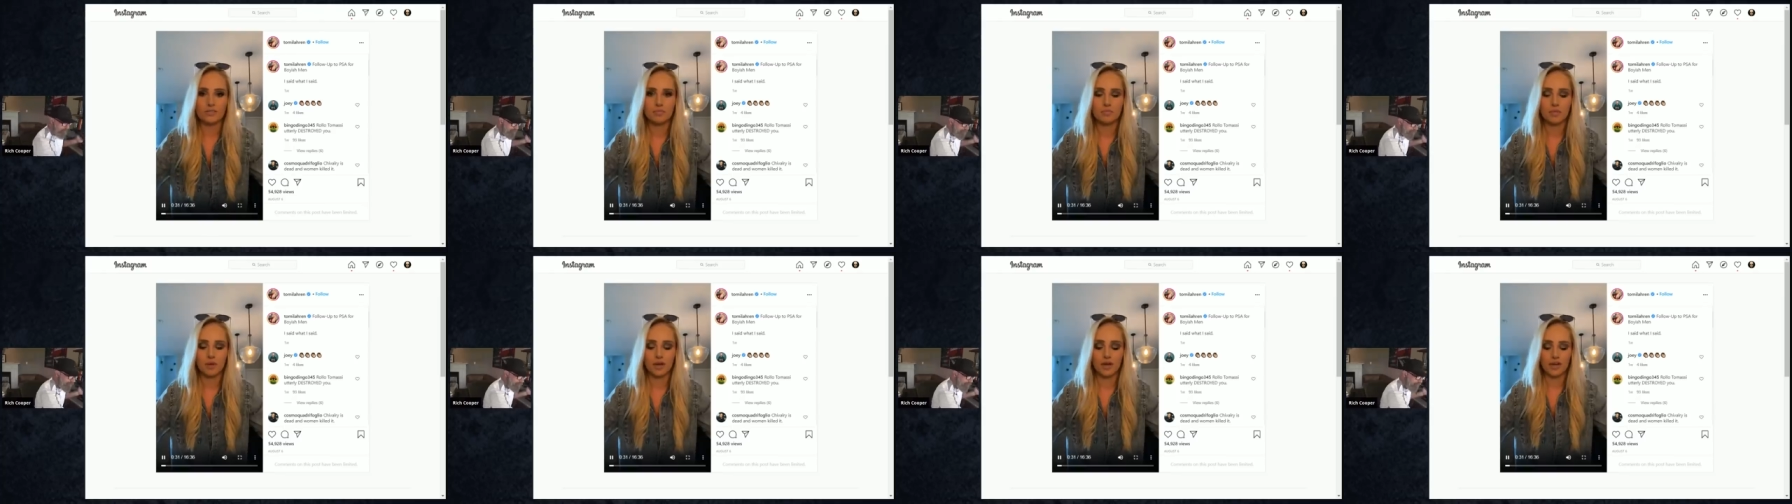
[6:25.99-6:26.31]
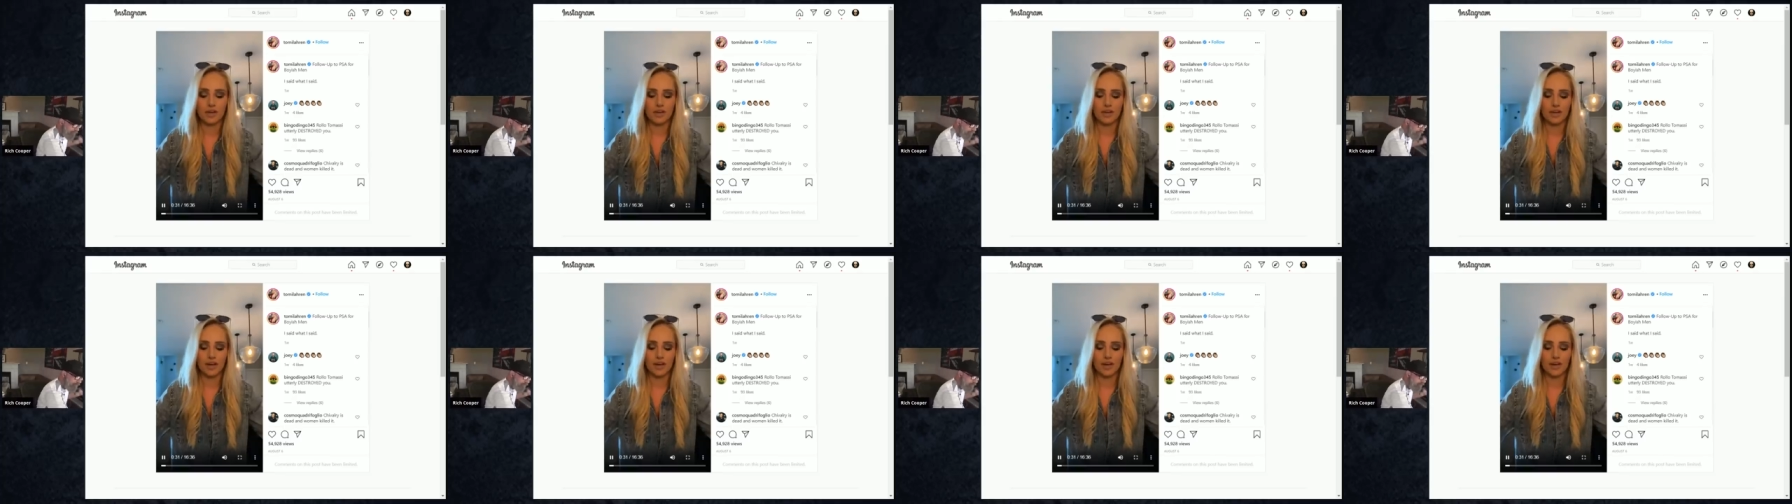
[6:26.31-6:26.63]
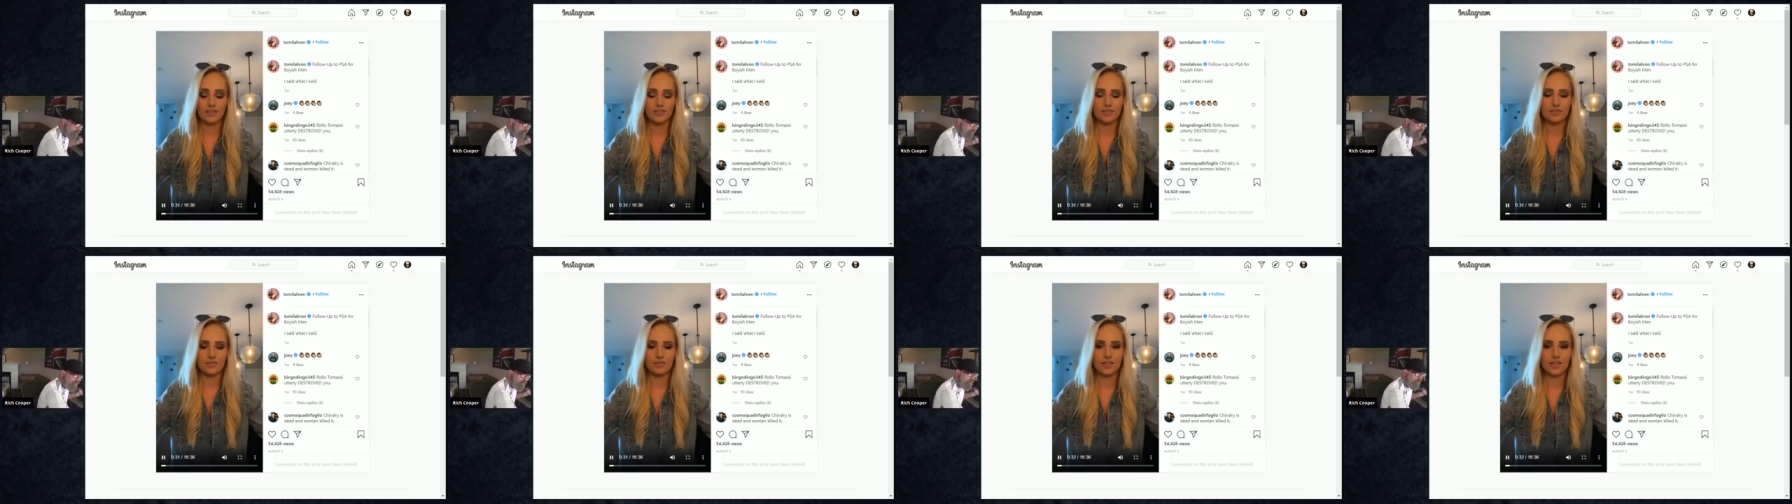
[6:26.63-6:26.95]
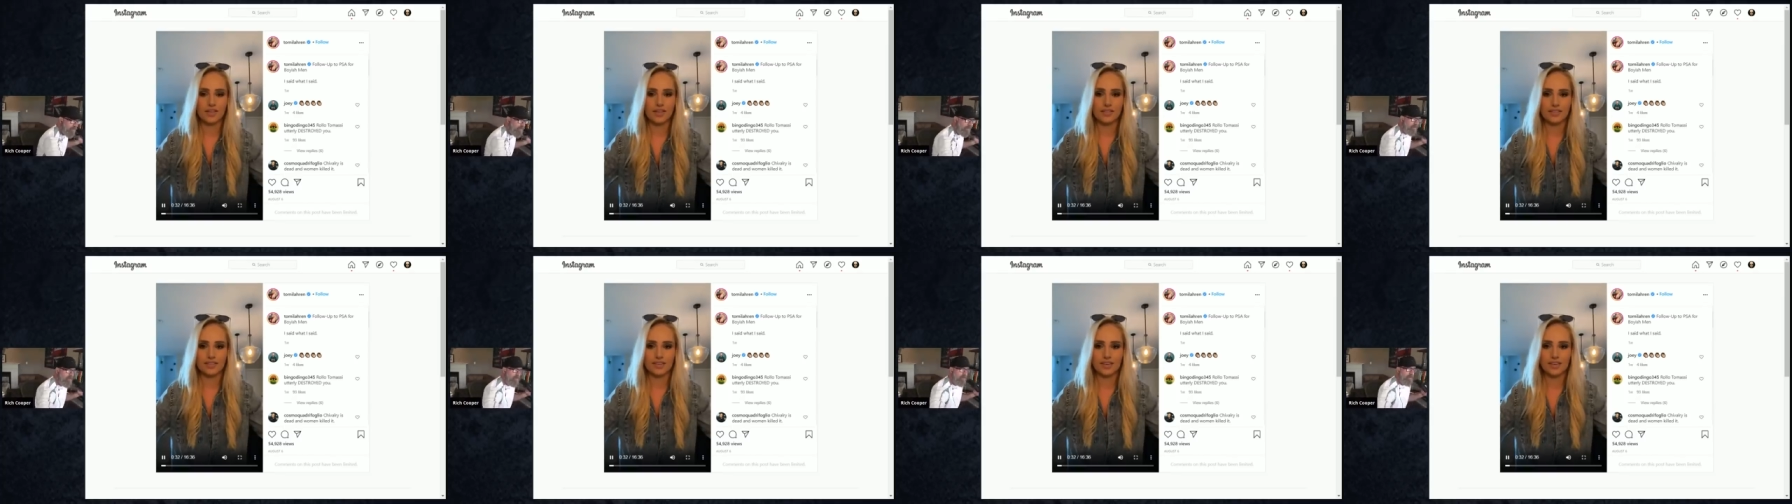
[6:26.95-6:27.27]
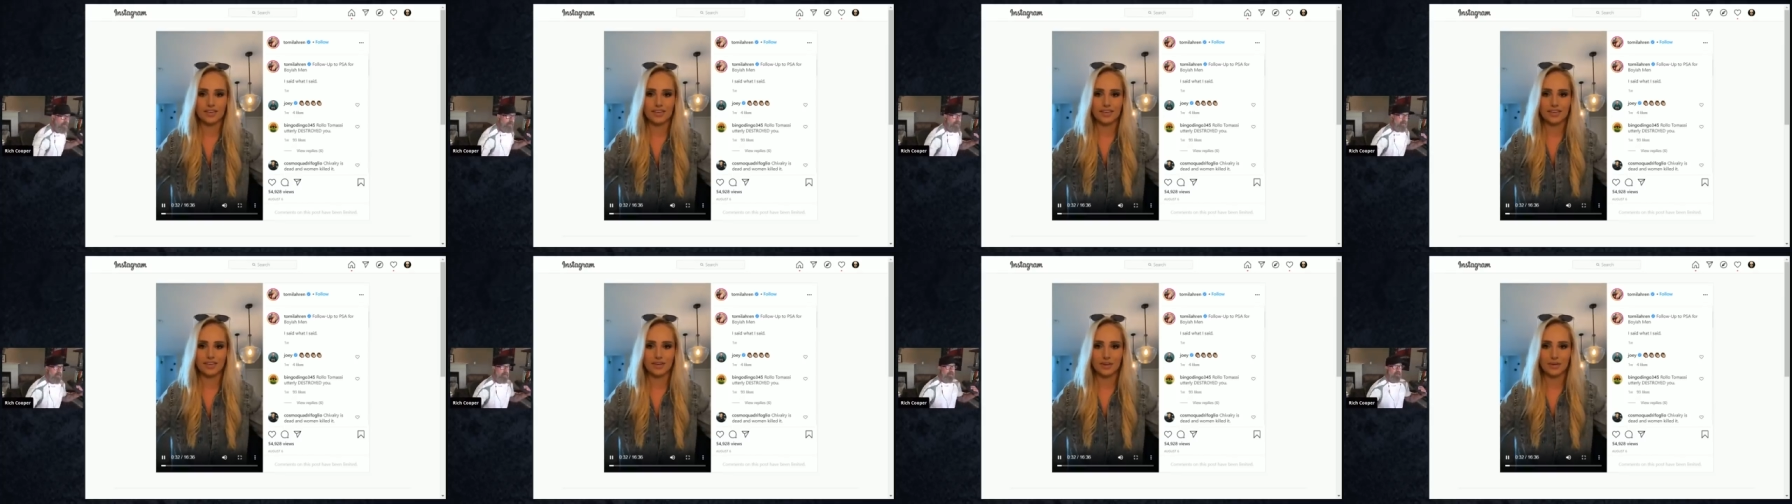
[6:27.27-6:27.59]
but I have some things I
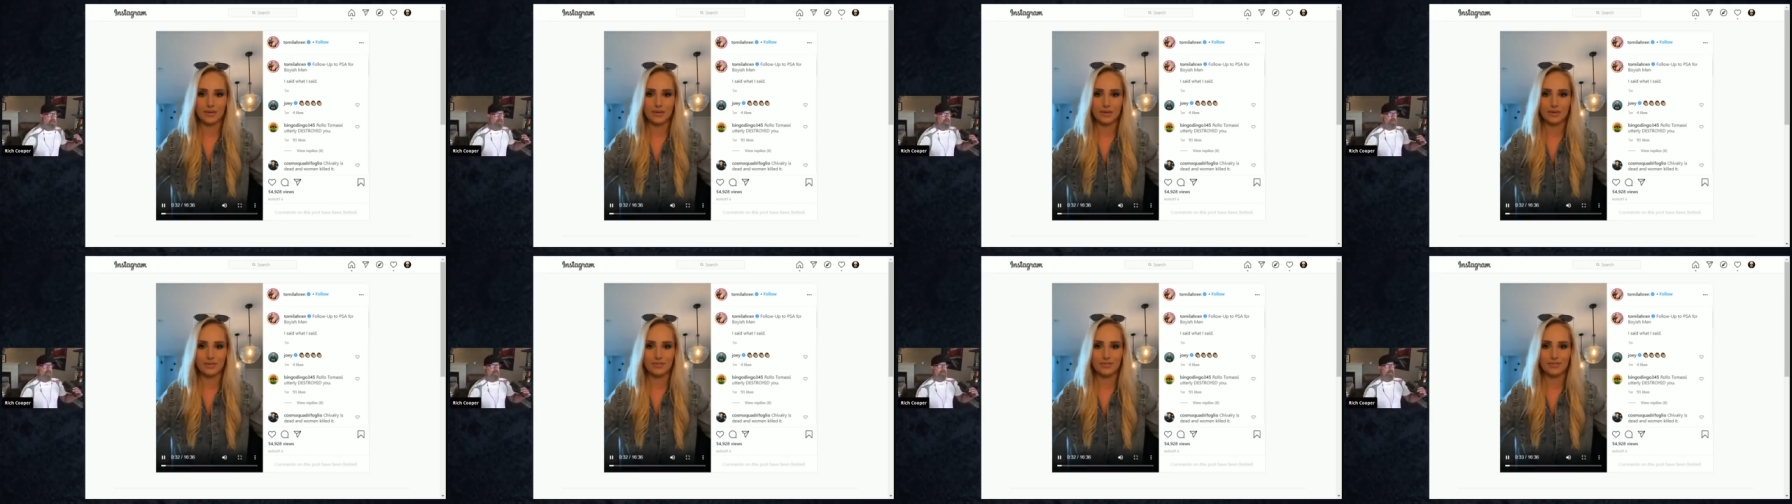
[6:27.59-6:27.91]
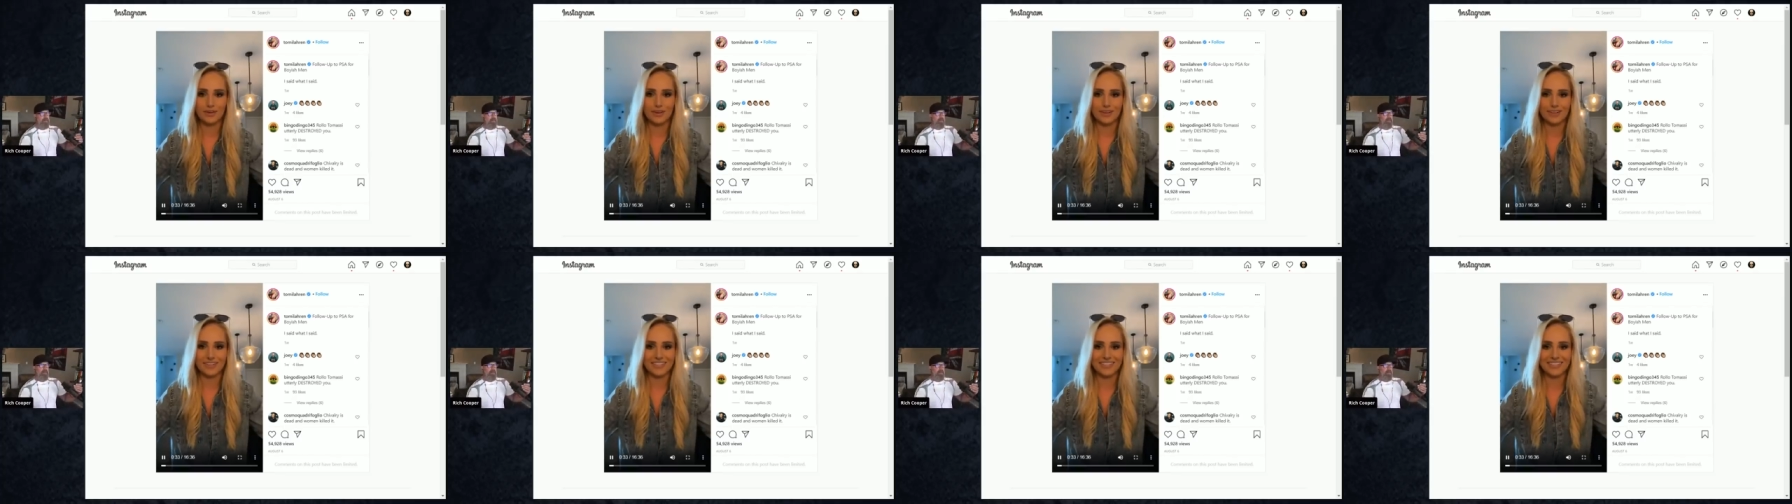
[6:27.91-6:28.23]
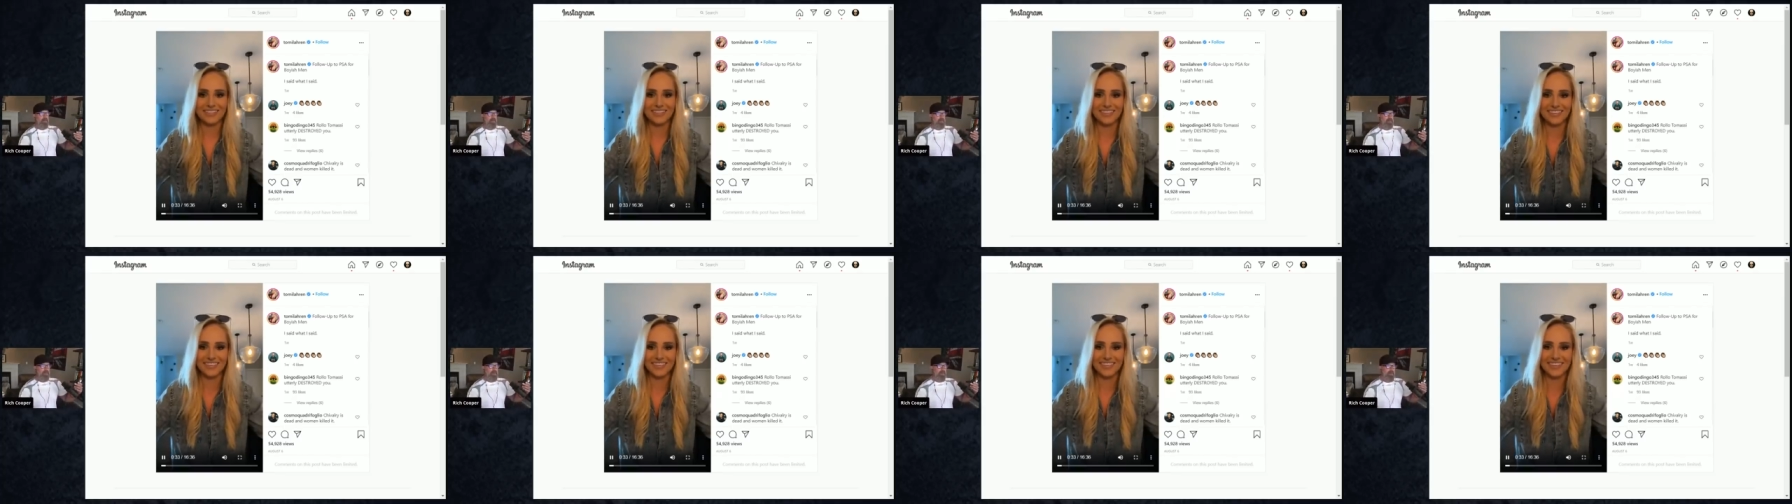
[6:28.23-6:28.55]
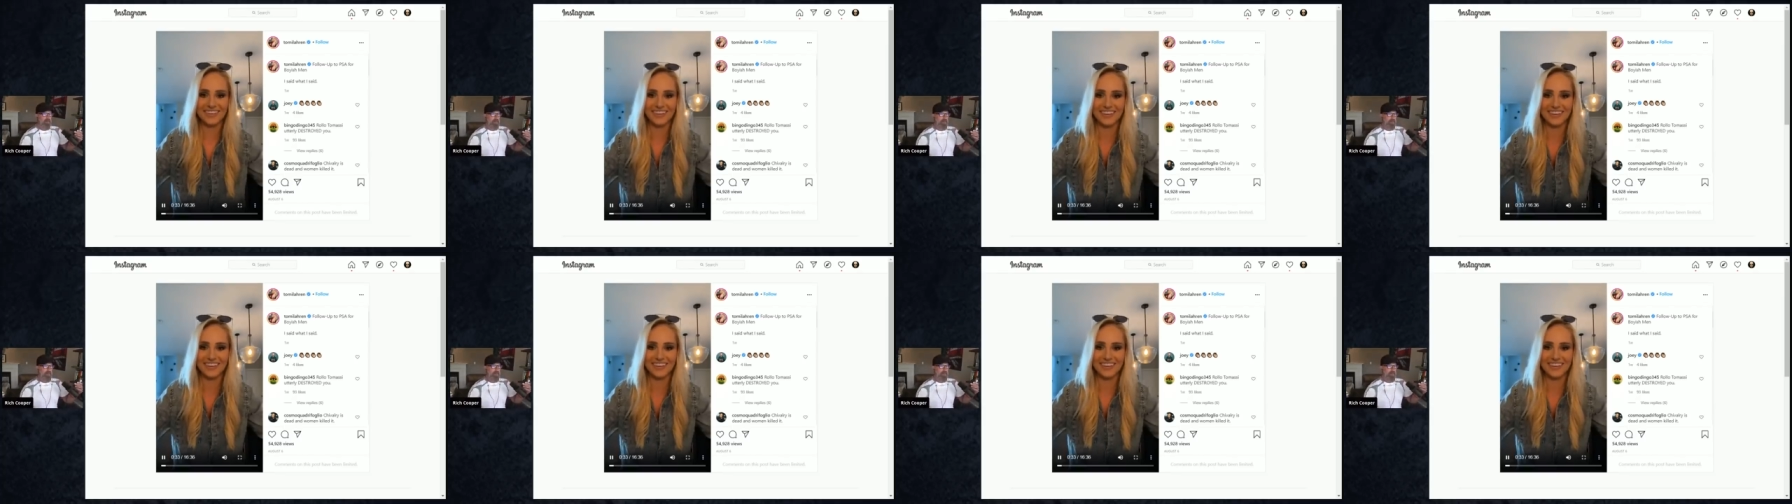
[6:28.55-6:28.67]
need to go through first.